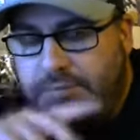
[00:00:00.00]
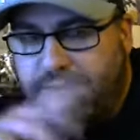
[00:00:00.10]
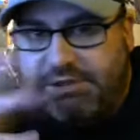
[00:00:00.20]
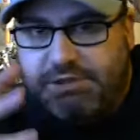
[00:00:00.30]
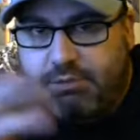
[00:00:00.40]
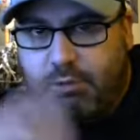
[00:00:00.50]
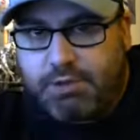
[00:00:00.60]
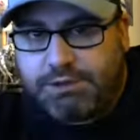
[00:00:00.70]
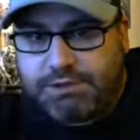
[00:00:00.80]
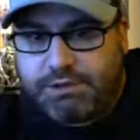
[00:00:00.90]
She's
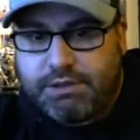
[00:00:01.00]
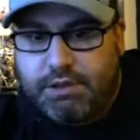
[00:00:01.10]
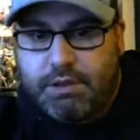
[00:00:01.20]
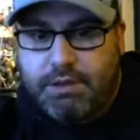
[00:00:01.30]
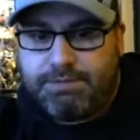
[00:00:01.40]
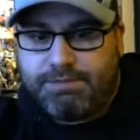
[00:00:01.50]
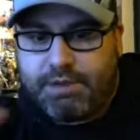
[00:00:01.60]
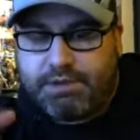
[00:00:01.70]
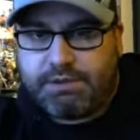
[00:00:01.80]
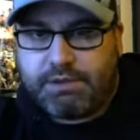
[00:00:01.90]
divorced,
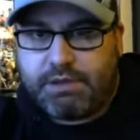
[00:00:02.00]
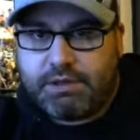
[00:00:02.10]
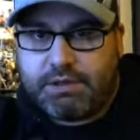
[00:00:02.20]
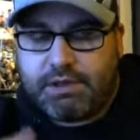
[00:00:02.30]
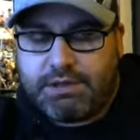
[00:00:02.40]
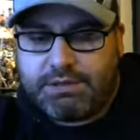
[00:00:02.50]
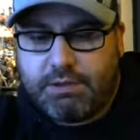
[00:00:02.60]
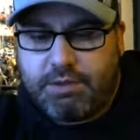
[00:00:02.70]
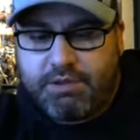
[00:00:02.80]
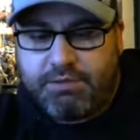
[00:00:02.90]
and so the kids
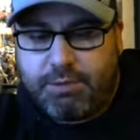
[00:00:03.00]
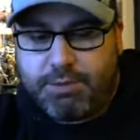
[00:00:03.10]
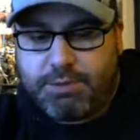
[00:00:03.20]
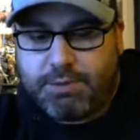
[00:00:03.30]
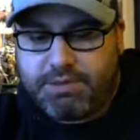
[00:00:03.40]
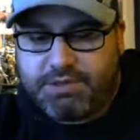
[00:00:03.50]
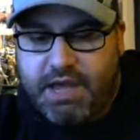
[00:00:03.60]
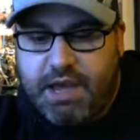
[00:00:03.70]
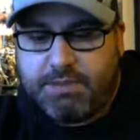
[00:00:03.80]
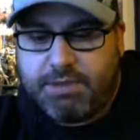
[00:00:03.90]
go back and forth between the
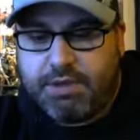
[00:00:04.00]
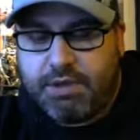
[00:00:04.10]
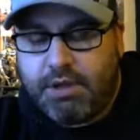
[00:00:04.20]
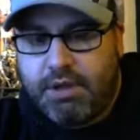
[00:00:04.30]
dad, but